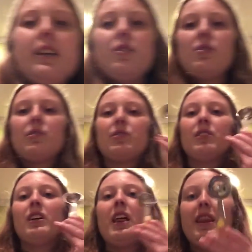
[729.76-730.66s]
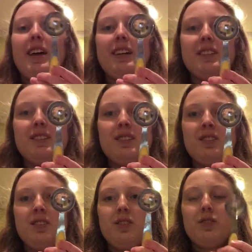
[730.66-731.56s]
used this.
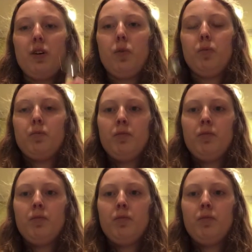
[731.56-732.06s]
So